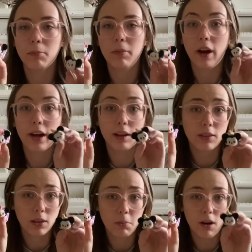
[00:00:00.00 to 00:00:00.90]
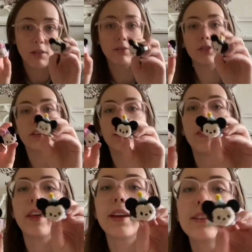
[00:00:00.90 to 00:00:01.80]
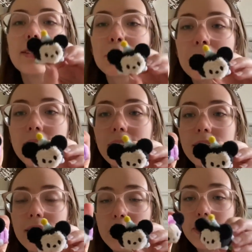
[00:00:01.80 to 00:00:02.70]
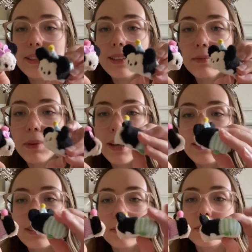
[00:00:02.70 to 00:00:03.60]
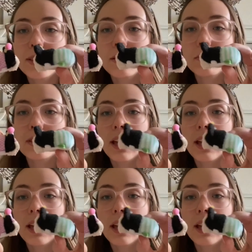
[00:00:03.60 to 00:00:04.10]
but I cut them off so that they could just be little itty bitty Tsum Tsums.